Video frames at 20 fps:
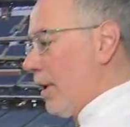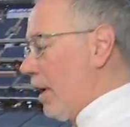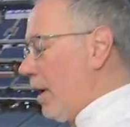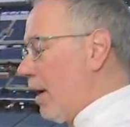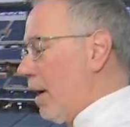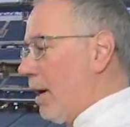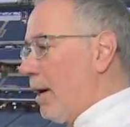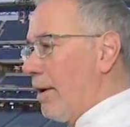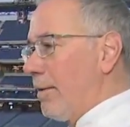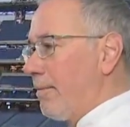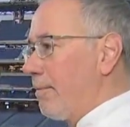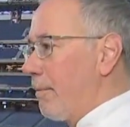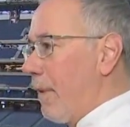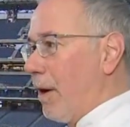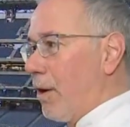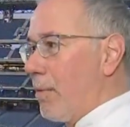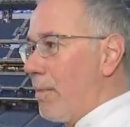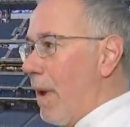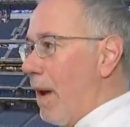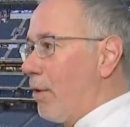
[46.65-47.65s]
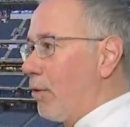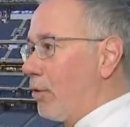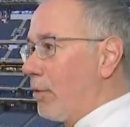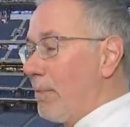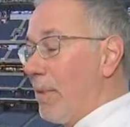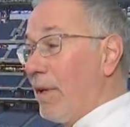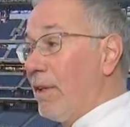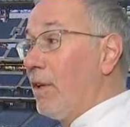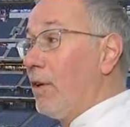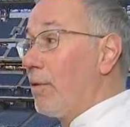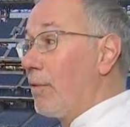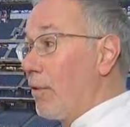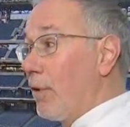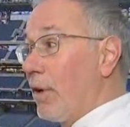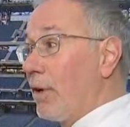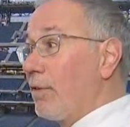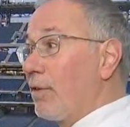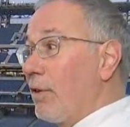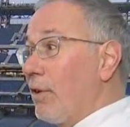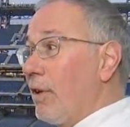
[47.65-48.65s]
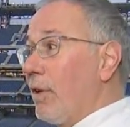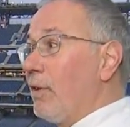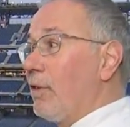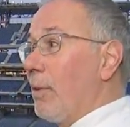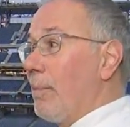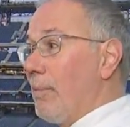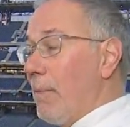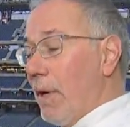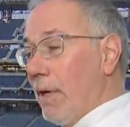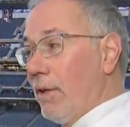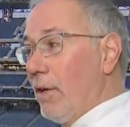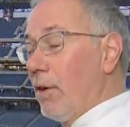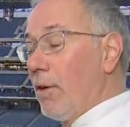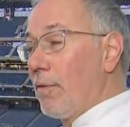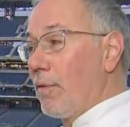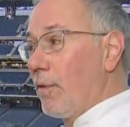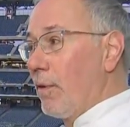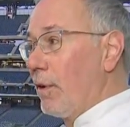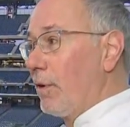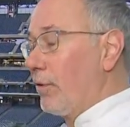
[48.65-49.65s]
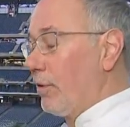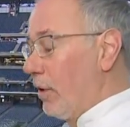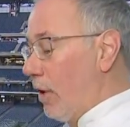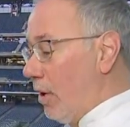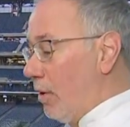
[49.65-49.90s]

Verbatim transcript: Uh, Manco was a big deal the for staple. us. It's yep. a big deal for us.